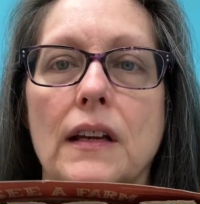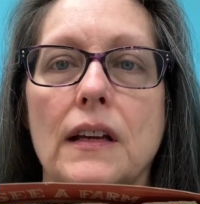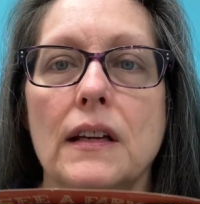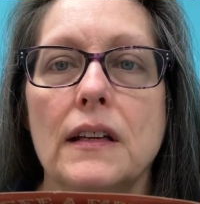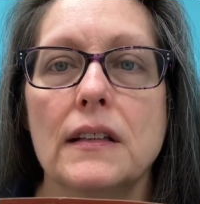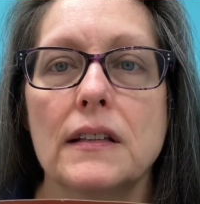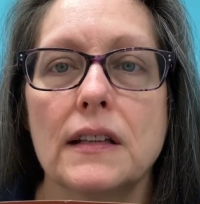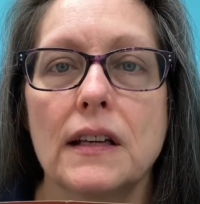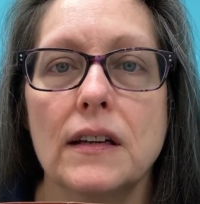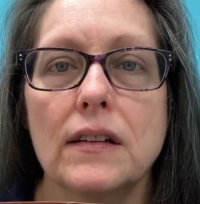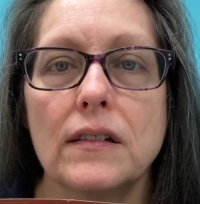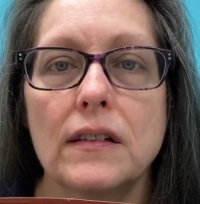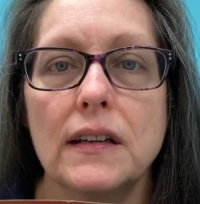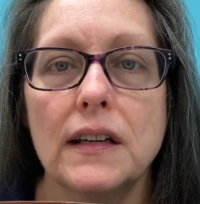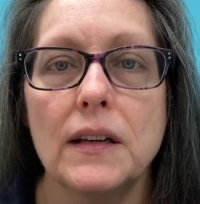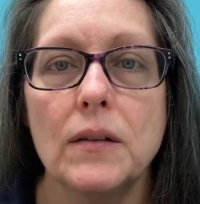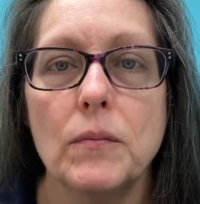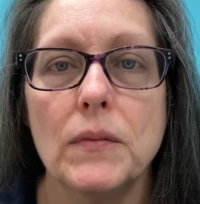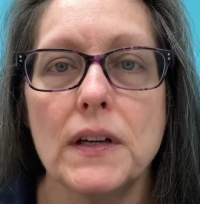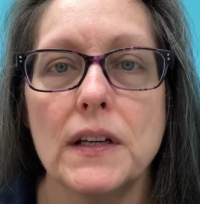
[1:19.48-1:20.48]

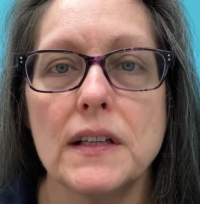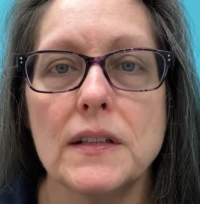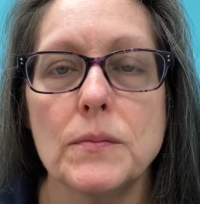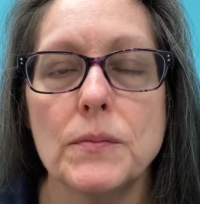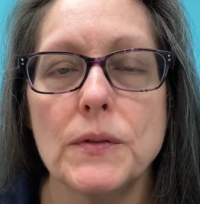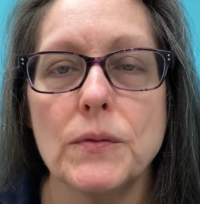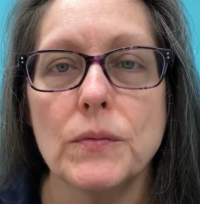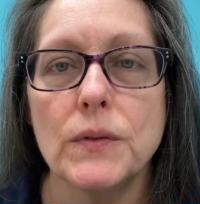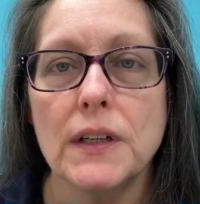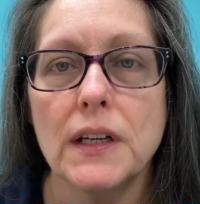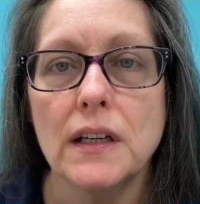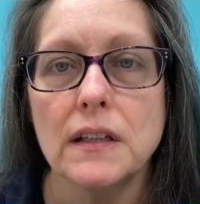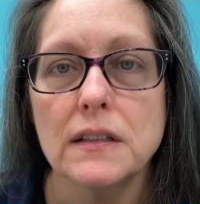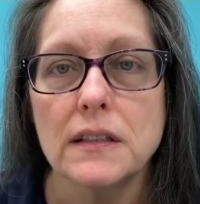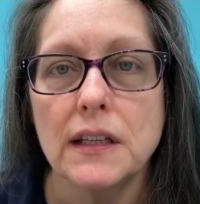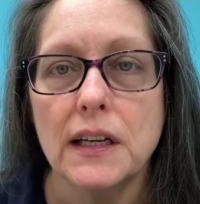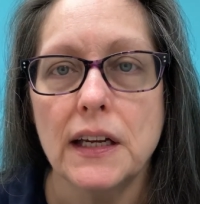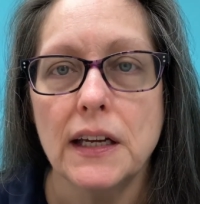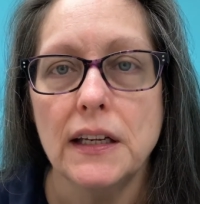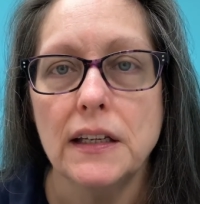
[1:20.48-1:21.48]
Saturday, my husband went
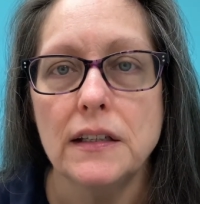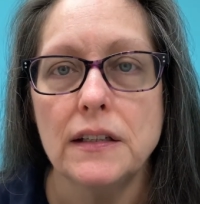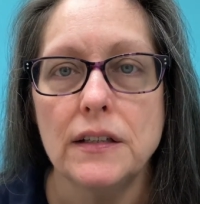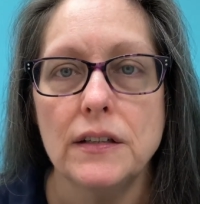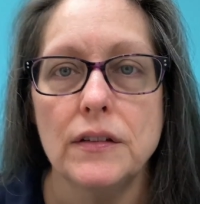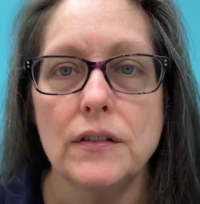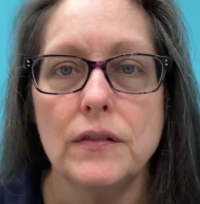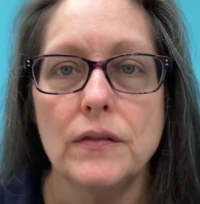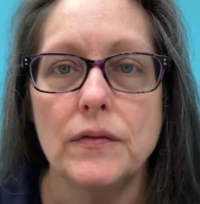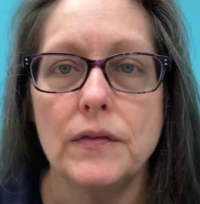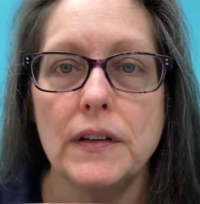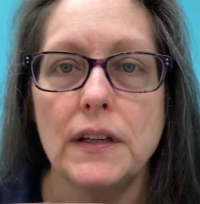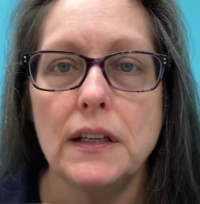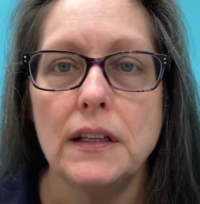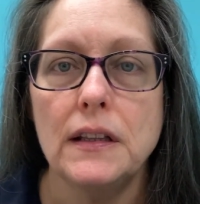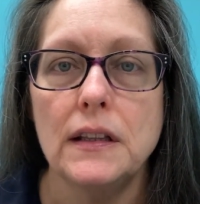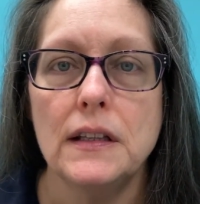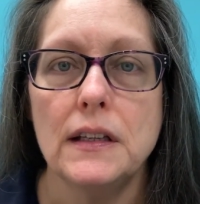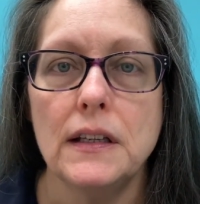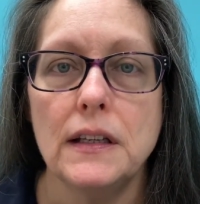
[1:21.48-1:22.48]
outside to feed
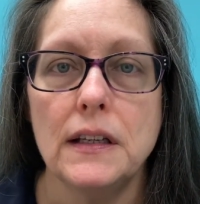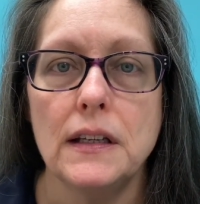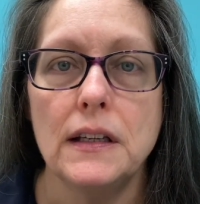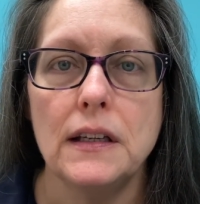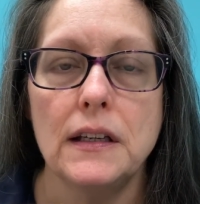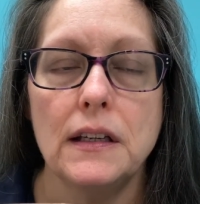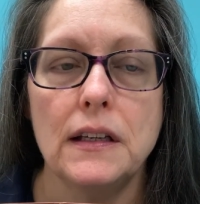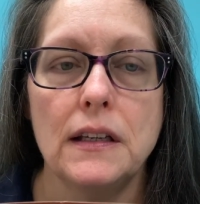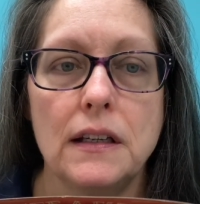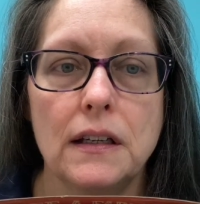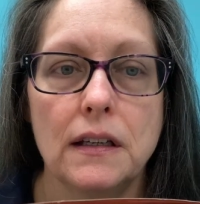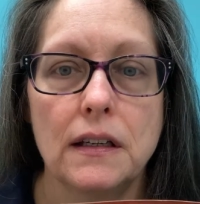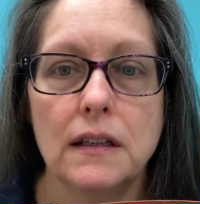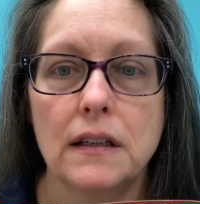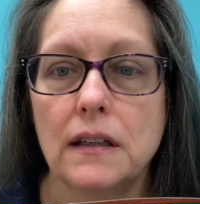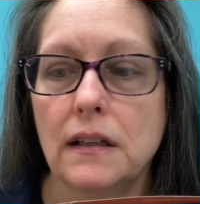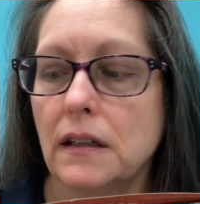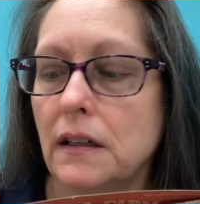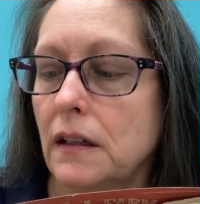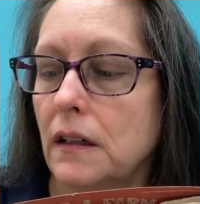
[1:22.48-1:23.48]
the
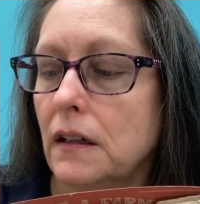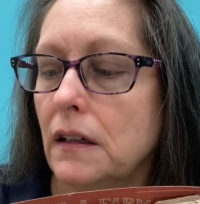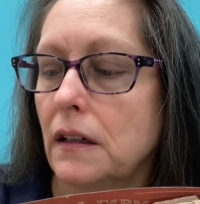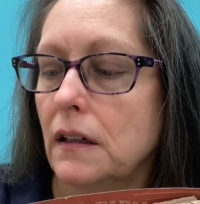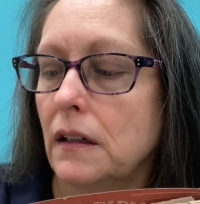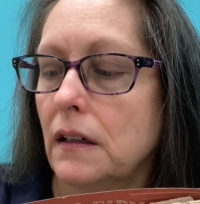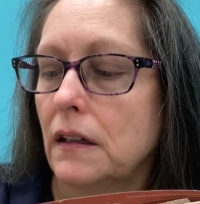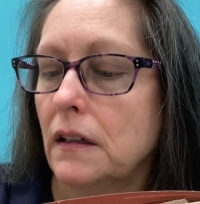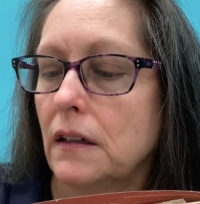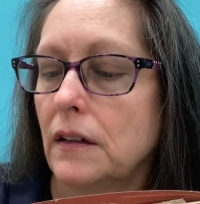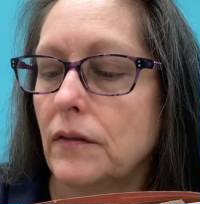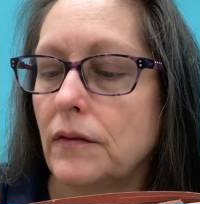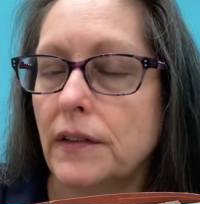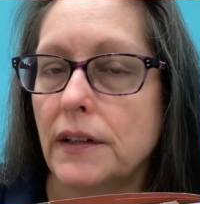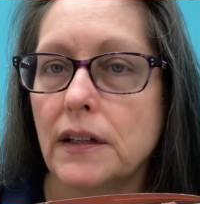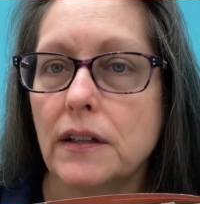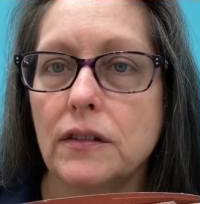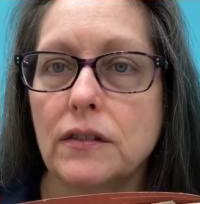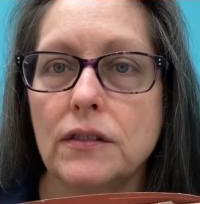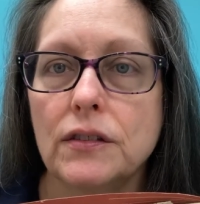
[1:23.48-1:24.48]

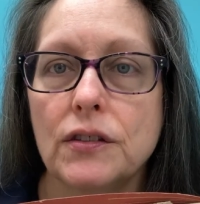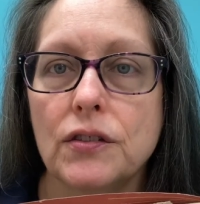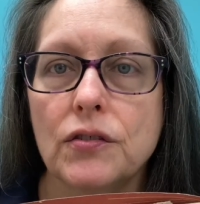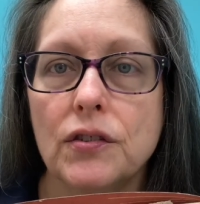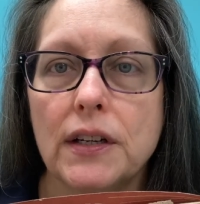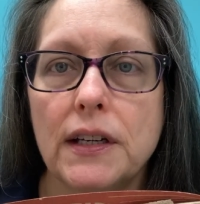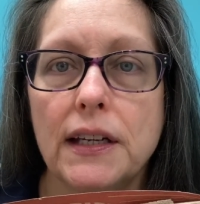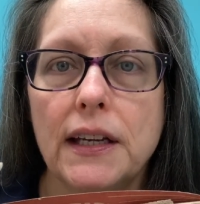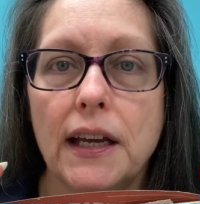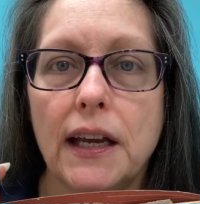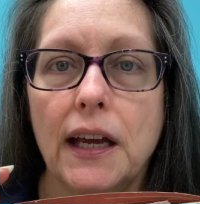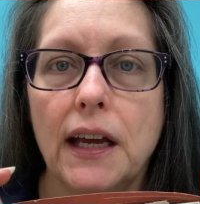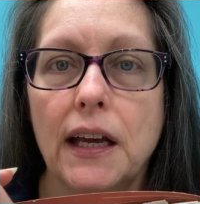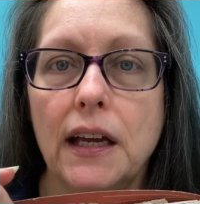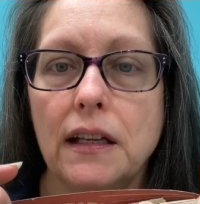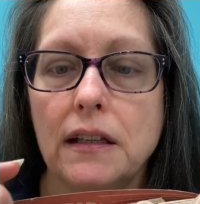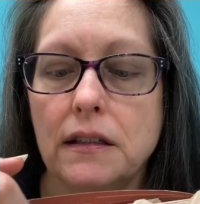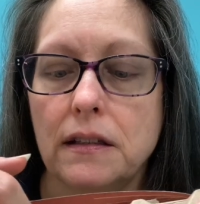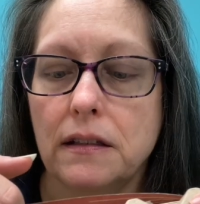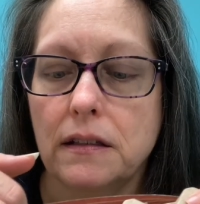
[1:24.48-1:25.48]
feral stray
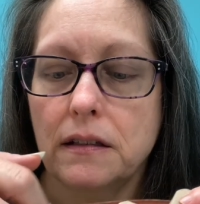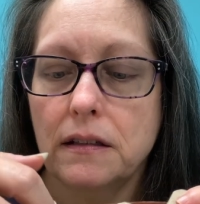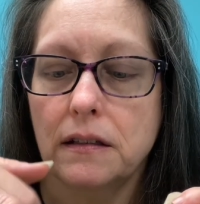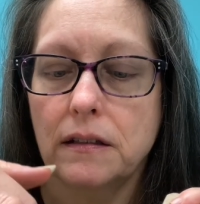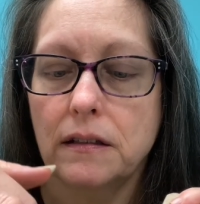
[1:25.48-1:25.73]
cats,